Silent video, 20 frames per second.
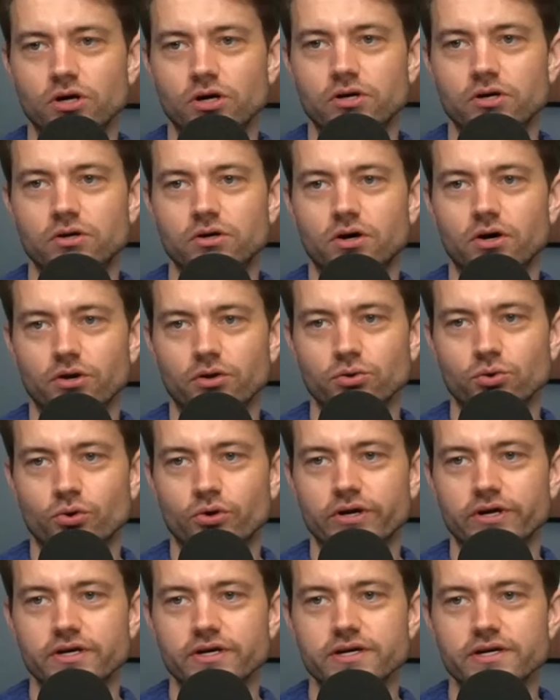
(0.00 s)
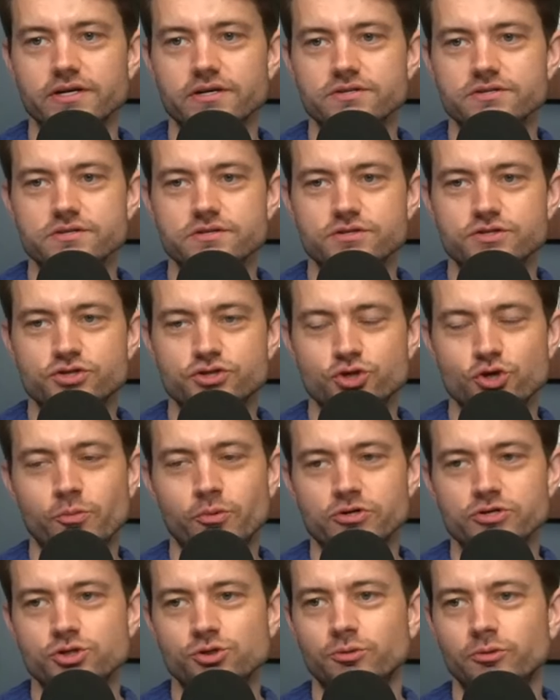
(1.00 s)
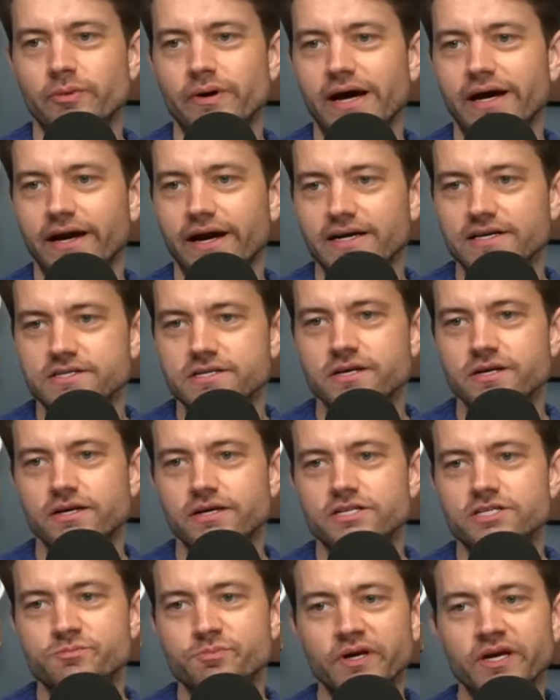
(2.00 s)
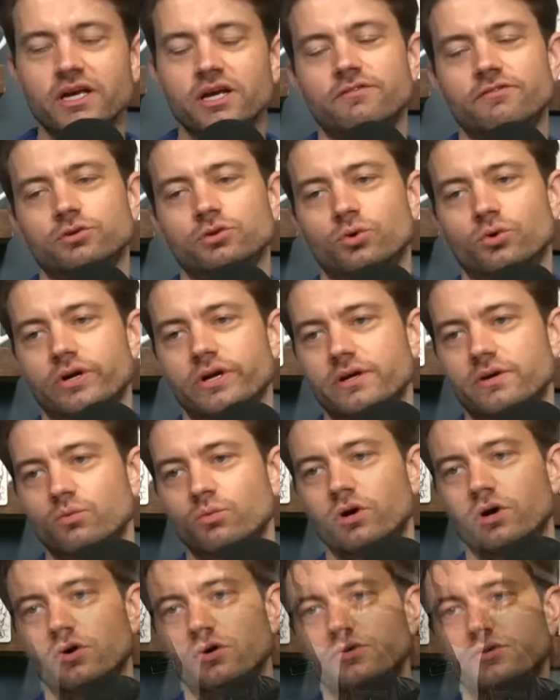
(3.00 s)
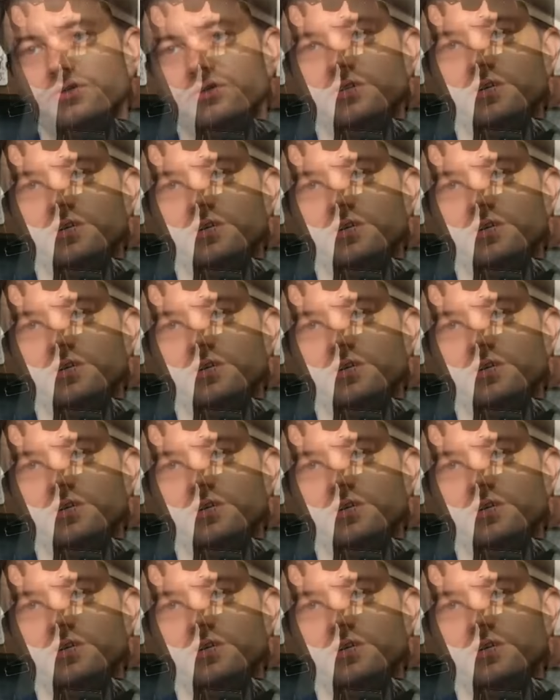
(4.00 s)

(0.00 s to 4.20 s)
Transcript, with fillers: look on Elordi is super, super badass. Speaking of Elordi, Will,